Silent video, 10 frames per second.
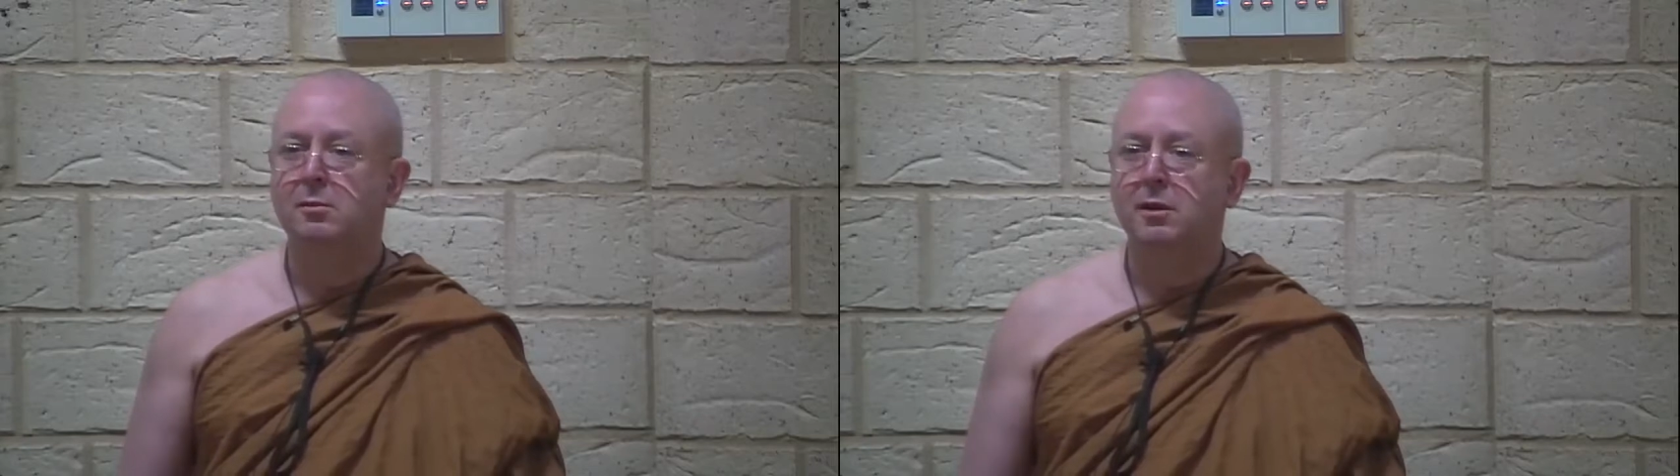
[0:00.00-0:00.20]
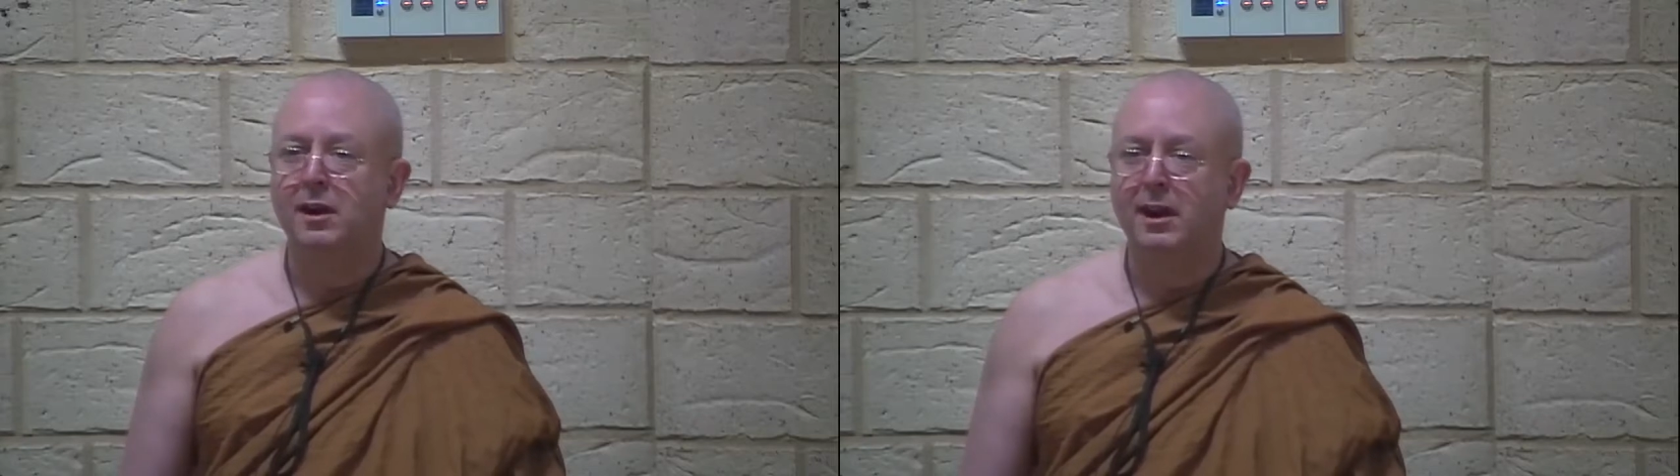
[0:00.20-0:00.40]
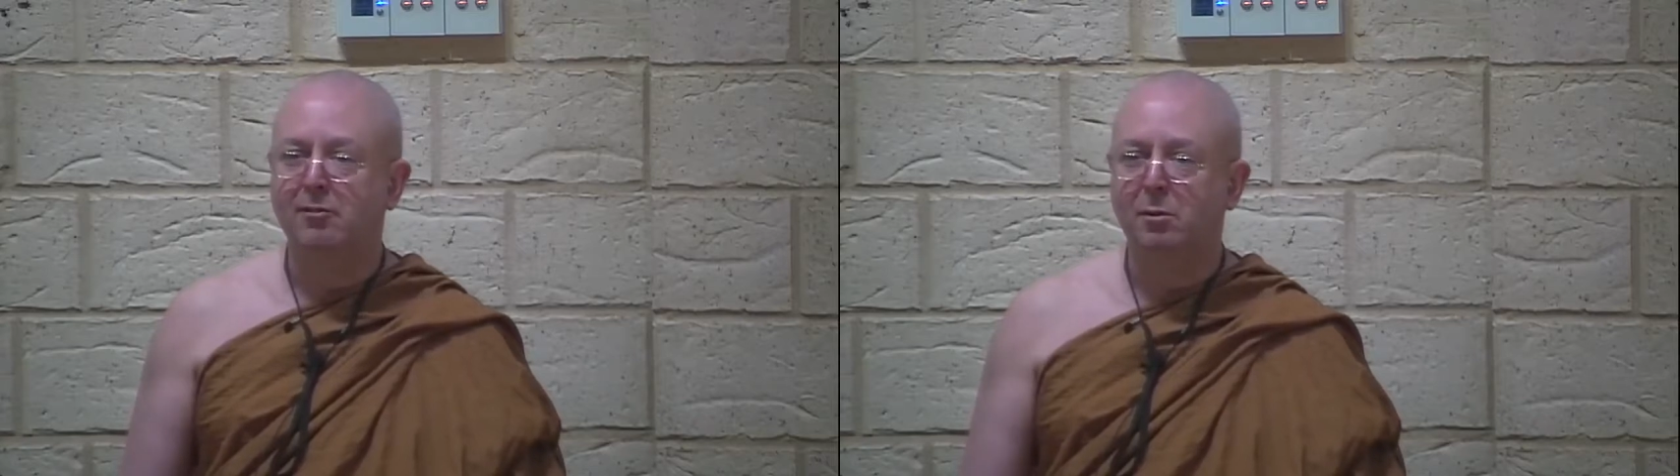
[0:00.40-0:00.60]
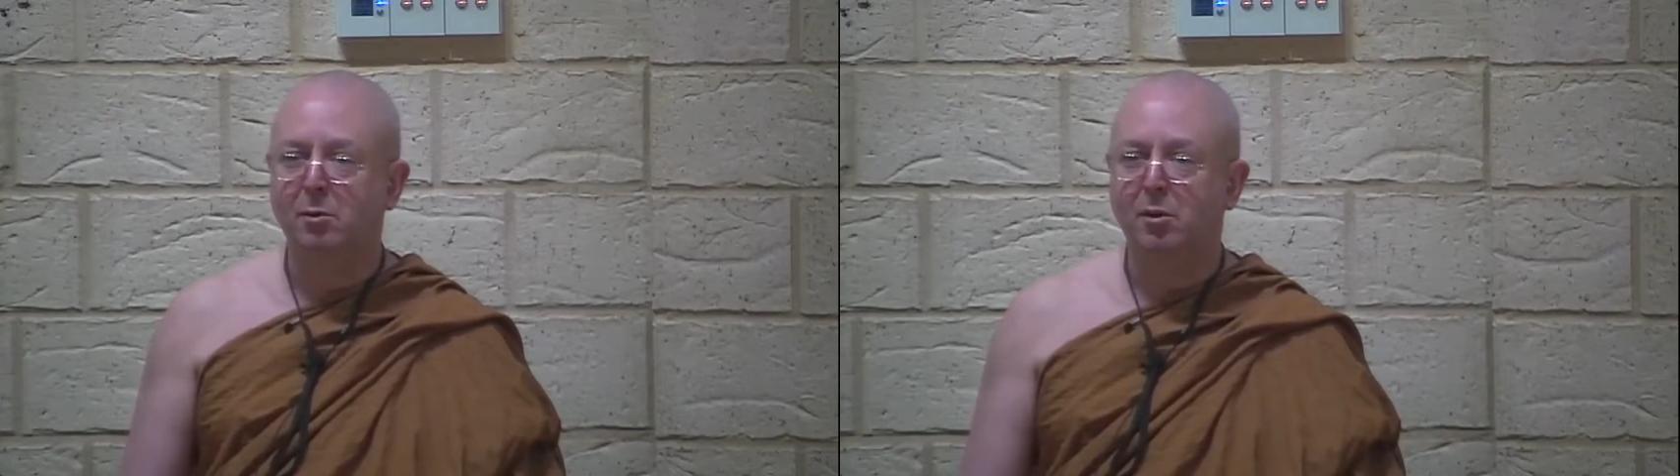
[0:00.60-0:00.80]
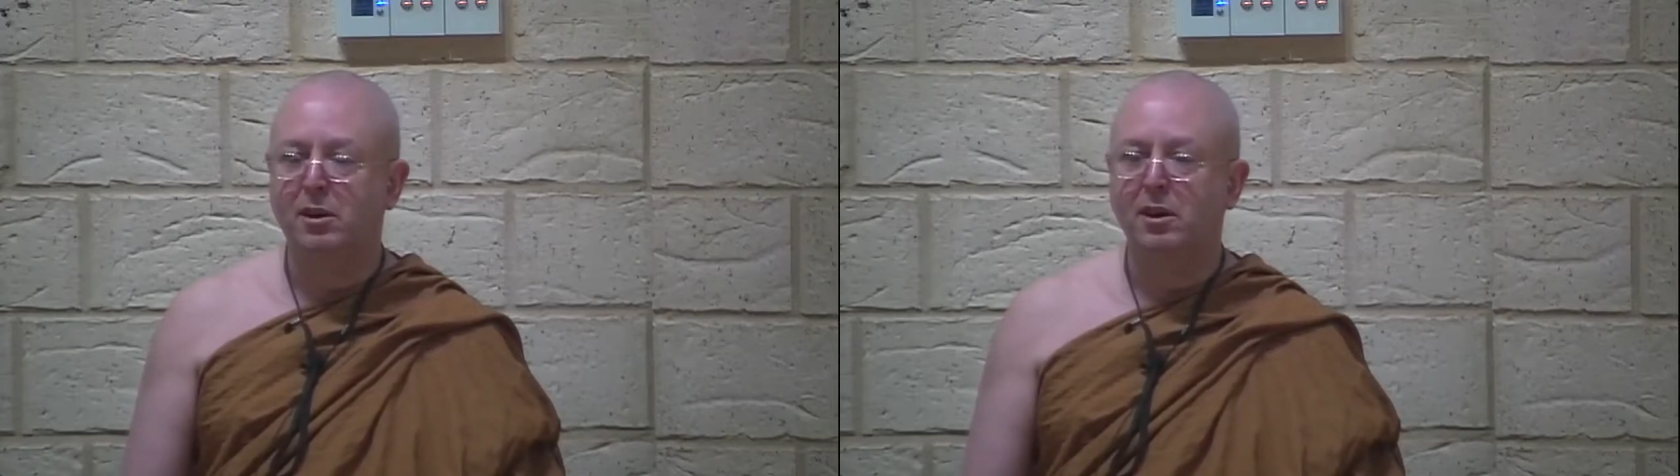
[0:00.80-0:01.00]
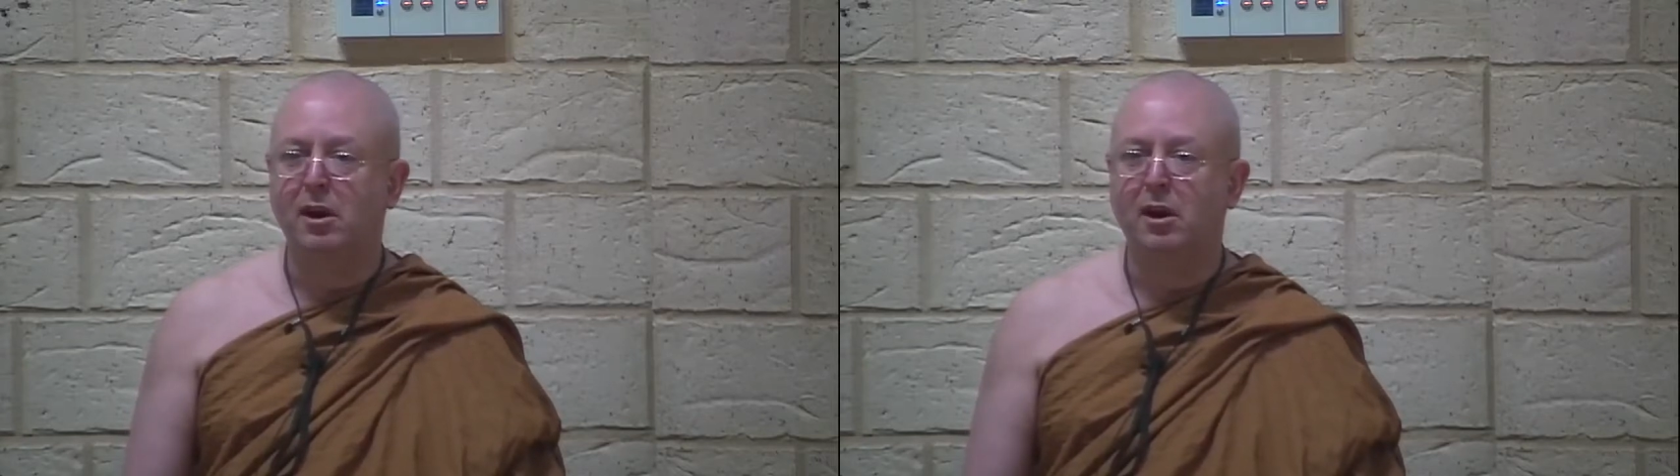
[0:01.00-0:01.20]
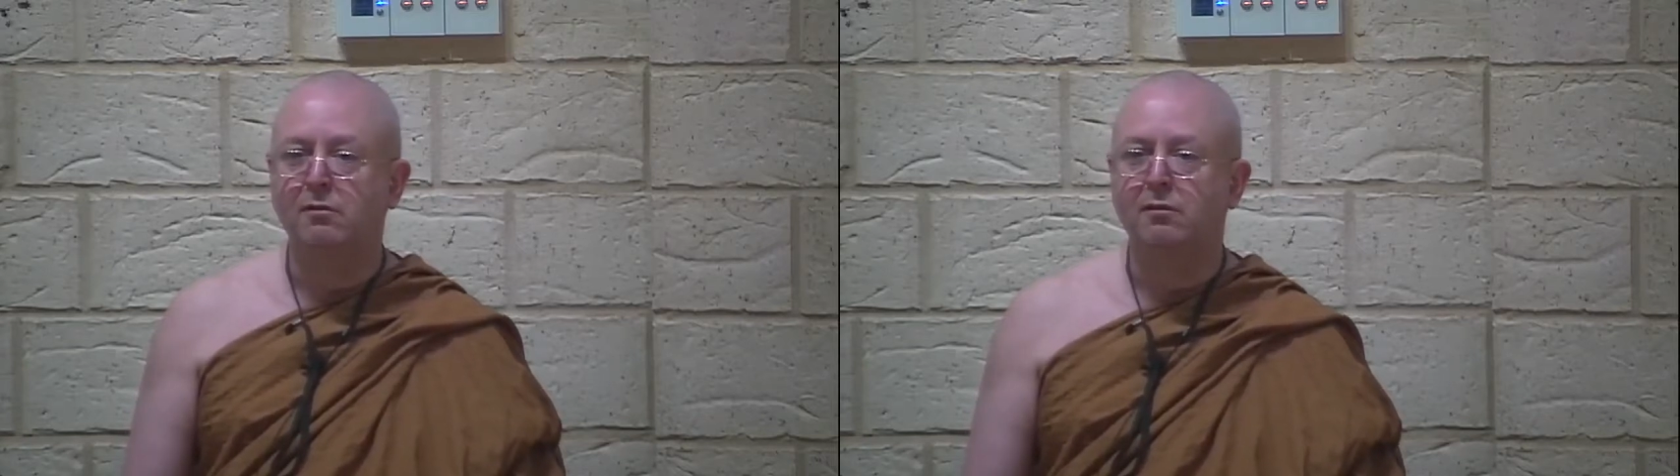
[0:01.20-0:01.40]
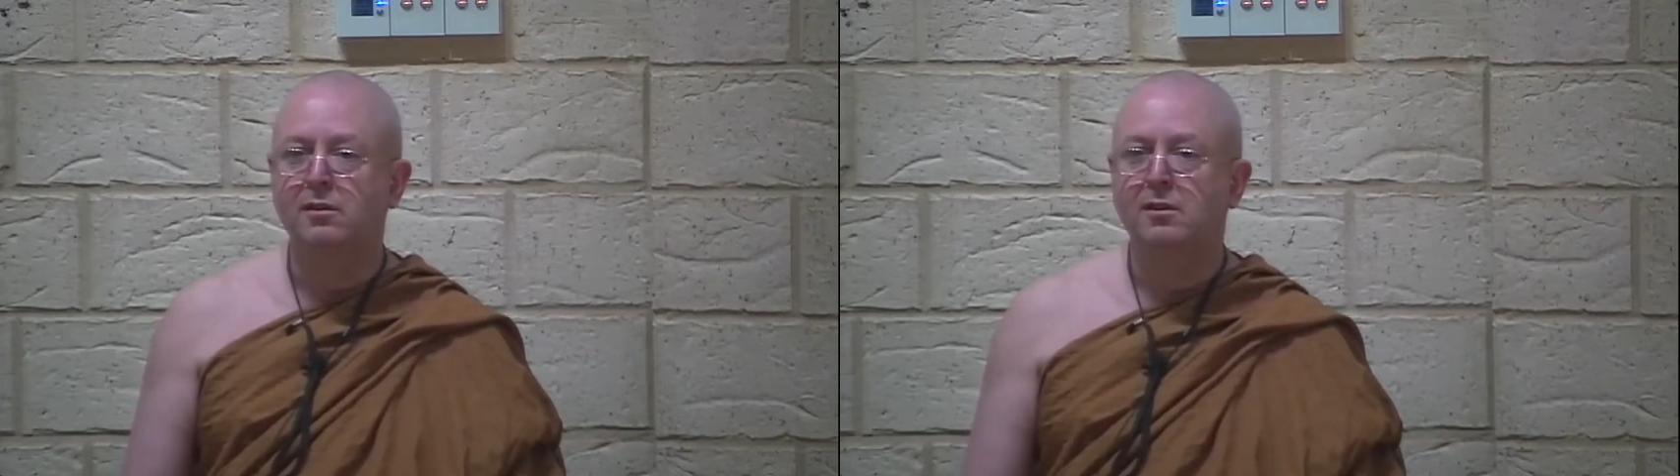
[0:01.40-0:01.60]
made everybody
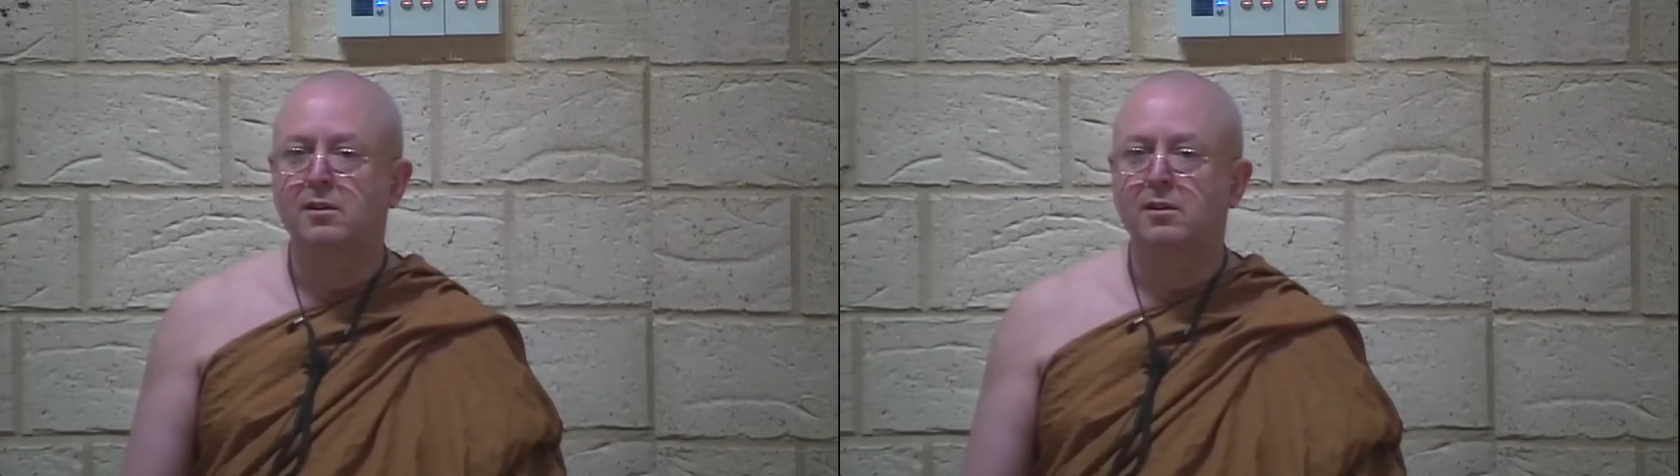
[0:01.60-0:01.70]
laugh,